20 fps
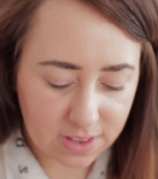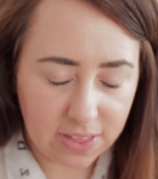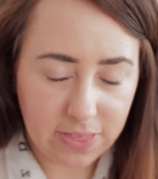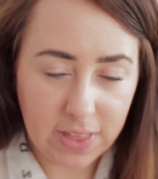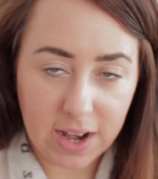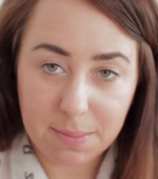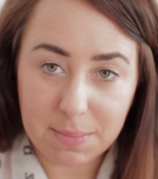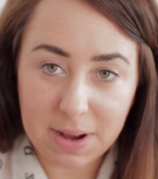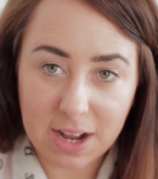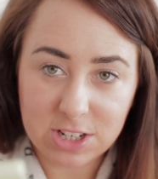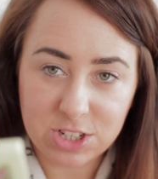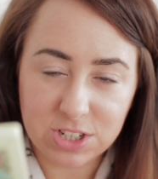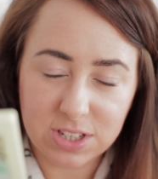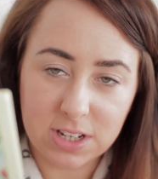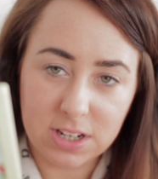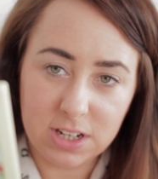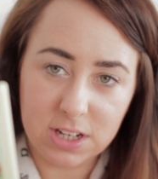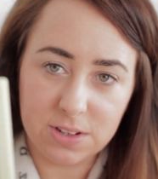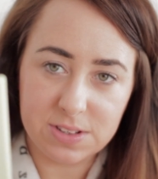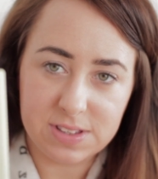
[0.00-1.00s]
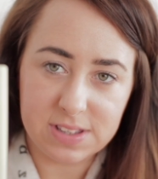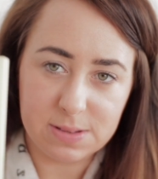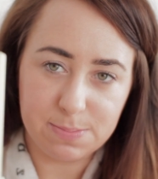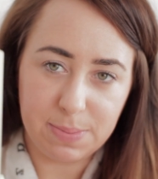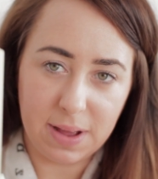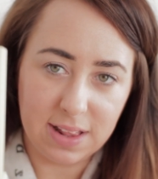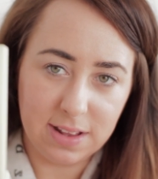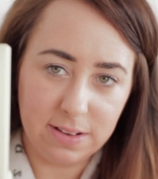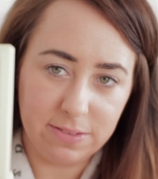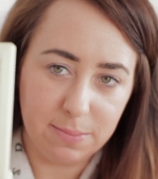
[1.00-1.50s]
And then I'm actually going to use this
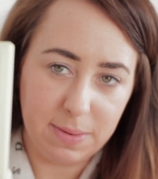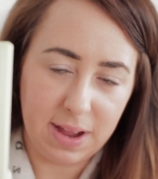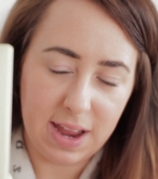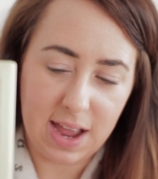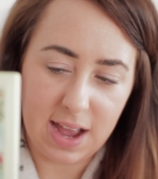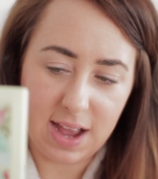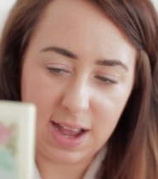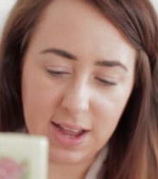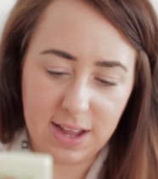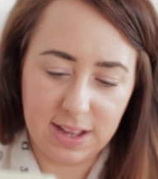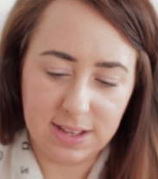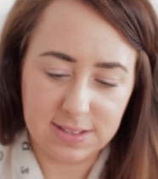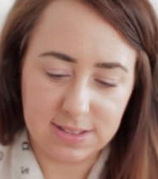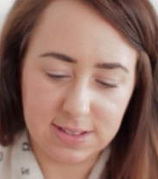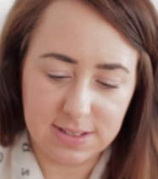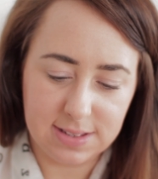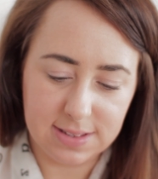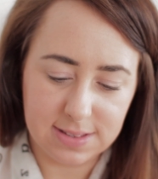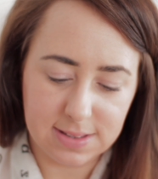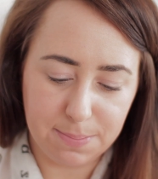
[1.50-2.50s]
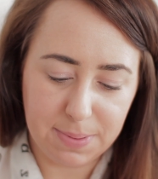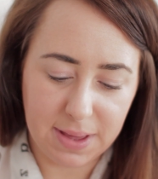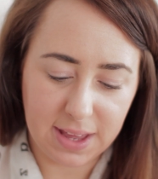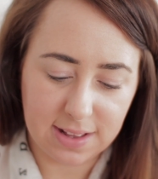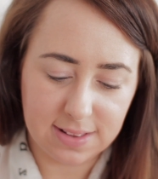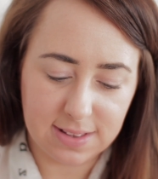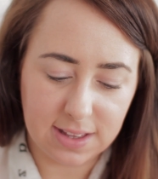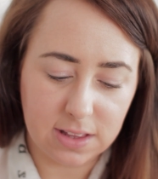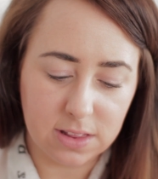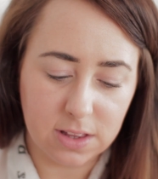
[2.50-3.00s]
palette for my eyes. This is the
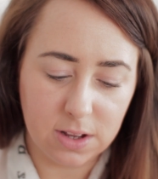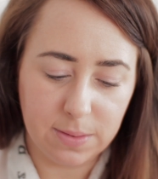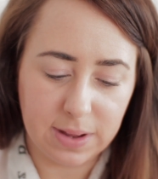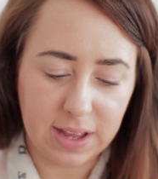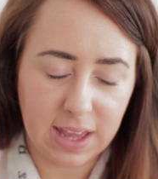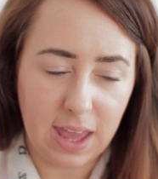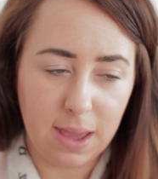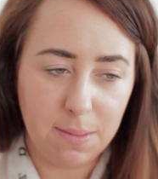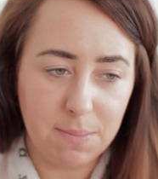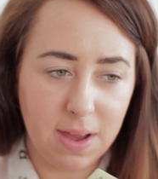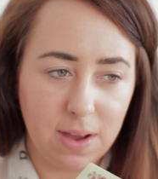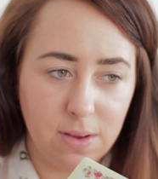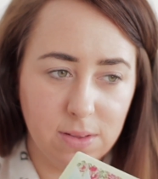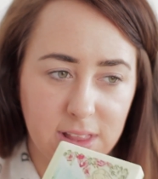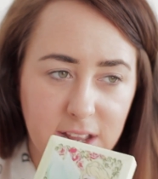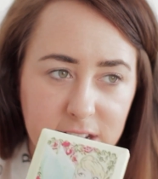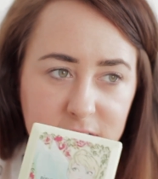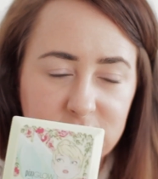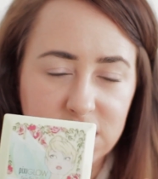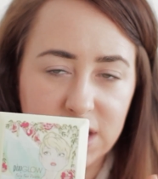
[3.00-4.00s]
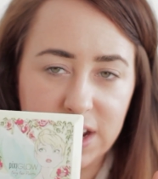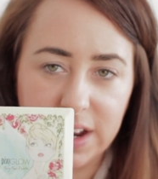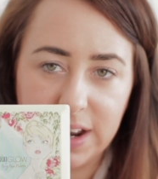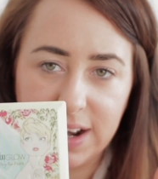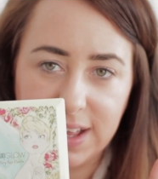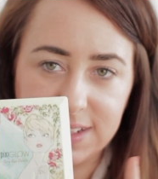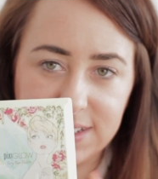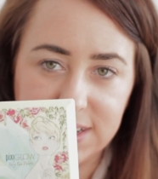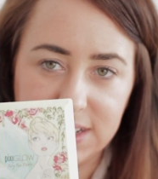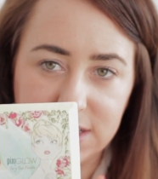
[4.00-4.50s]
Pixie Glow. It came out last year
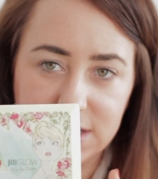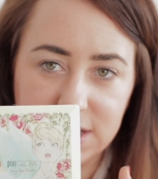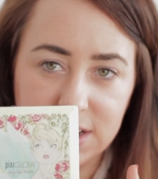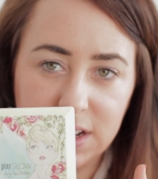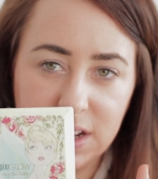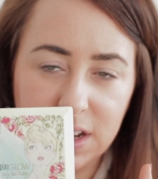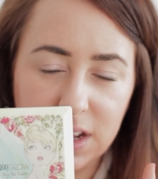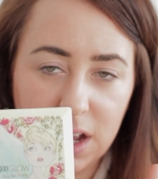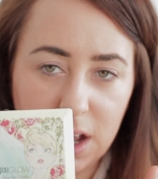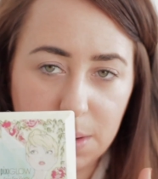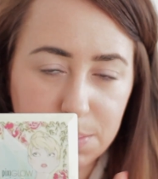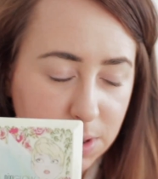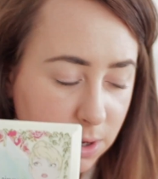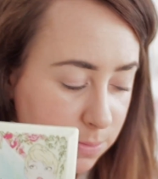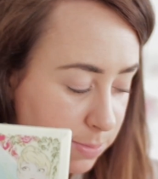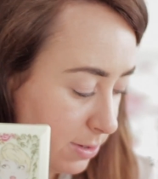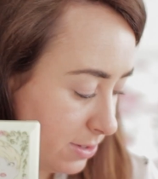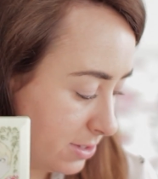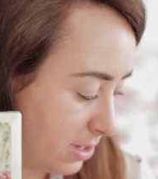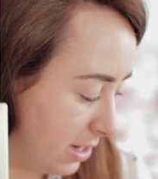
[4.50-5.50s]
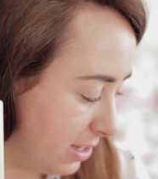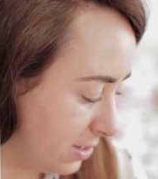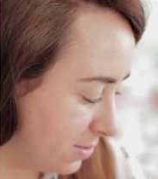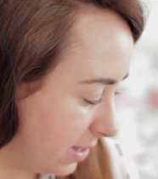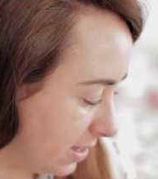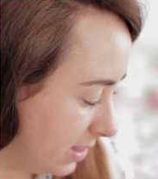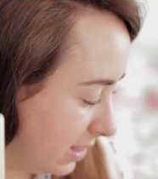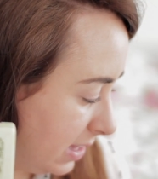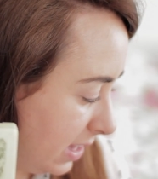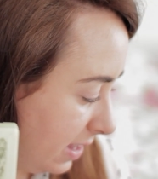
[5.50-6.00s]
and I did a blog post on it,
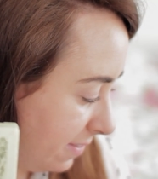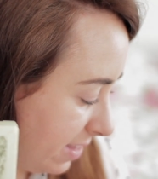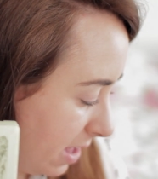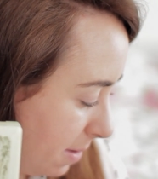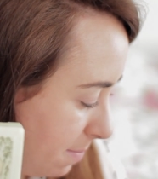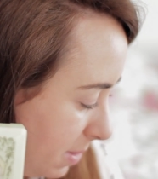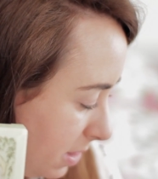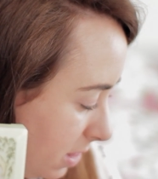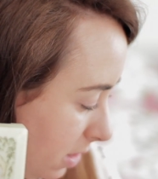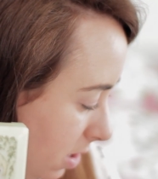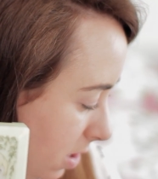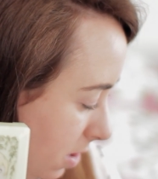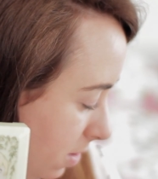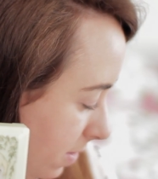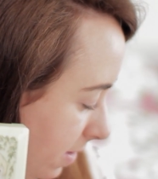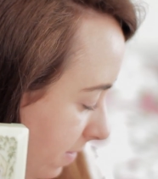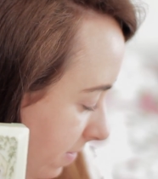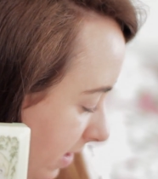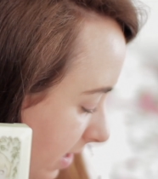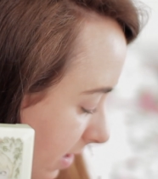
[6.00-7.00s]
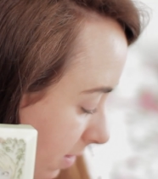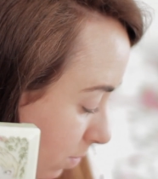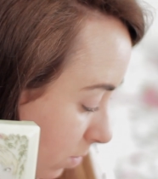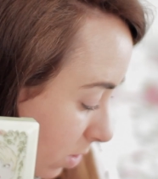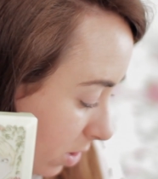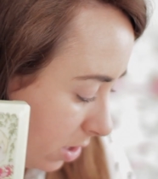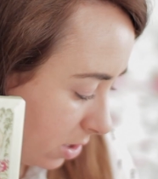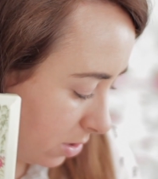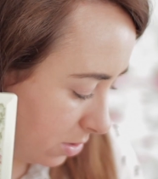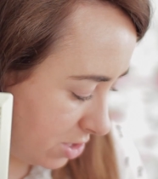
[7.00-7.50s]
so I'll leave that below if you
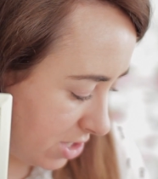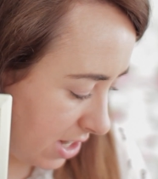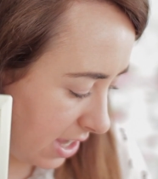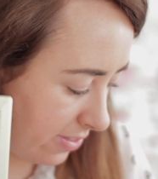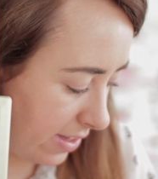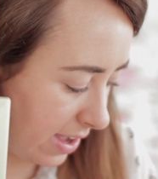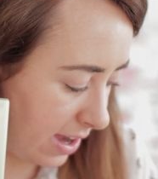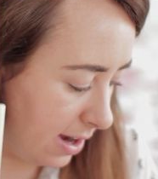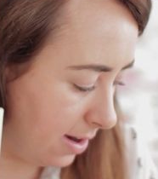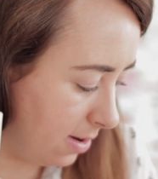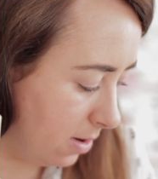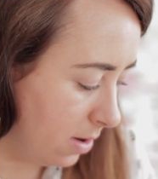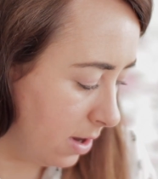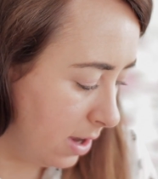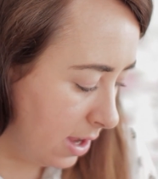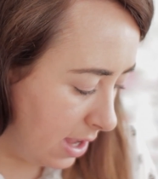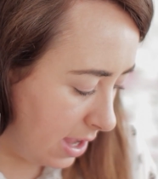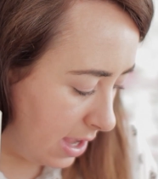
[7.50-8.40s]
want to go check that out.